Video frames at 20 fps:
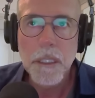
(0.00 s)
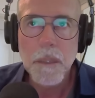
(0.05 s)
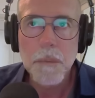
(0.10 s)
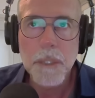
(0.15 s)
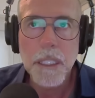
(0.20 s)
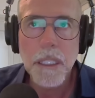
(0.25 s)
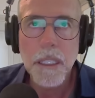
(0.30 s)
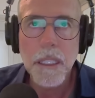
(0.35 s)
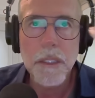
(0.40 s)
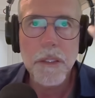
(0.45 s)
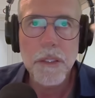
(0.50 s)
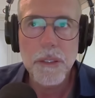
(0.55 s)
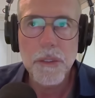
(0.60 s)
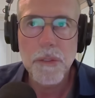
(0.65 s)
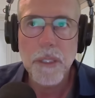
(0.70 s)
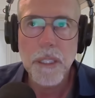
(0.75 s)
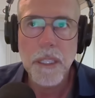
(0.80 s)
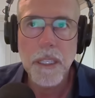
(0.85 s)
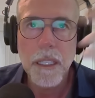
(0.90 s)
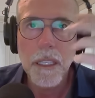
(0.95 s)
come to Cannes just for
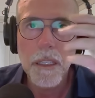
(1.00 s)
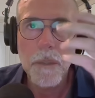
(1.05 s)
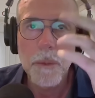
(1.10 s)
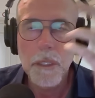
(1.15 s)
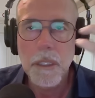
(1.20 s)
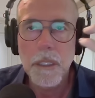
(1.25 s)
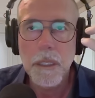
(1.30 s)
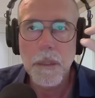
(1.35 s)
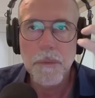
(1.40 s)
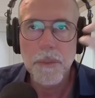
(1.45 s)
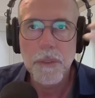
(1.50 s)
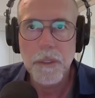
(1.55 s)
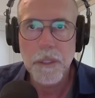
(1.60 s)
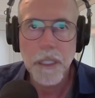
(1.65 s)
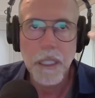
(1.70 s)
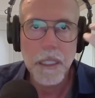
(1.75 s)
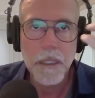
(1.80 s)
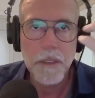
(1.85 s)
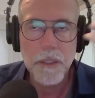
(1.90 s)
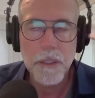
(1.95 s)
Cannes. I wouldn't come for
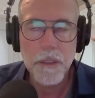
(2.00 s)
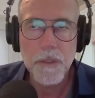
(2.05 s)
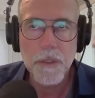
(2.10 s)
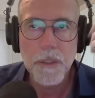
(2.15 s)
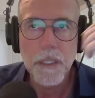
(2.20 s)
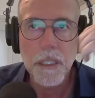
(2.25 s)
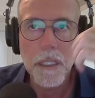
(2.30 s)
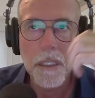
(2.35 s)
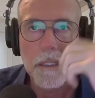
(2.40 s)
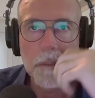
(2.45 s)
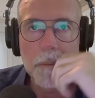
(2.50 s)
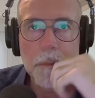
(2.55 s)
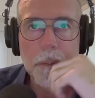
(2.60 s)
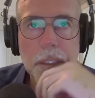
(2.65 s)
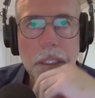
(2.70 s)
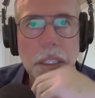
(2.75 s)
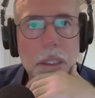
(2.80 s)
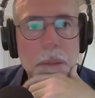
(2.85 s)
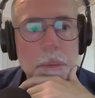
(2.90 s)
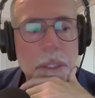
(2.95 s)
Lions just for Lions. But the
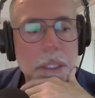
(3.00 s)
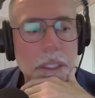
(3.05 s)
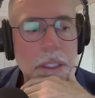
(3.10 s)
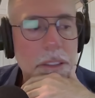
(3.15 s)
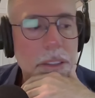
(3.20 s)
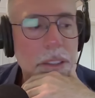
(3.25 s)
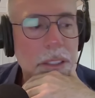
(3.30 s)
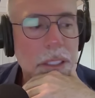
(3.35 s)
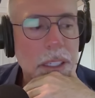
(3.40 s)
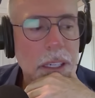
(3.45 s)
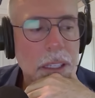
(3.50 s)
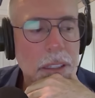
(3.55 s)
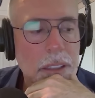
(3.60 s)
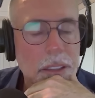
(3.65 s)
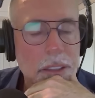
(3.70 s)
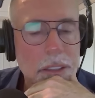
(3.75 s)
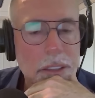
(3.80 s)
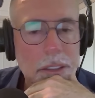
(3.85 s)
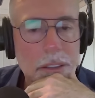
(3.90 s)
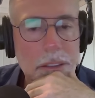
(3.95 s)
combination
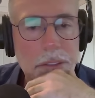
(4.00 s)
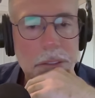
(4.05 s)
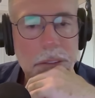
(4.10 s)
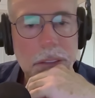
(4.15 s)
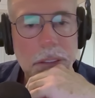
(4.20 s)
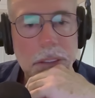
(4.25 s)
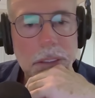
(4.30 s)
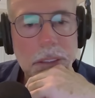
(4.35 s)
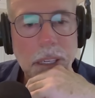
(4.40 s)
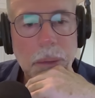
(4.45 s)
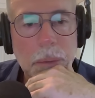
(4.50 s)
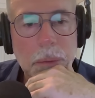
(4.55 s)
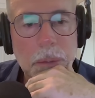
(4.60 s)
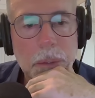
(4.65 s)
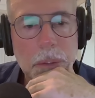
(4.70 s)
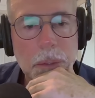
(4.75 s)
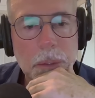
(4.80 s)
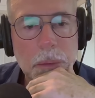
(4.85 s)
together is absolutely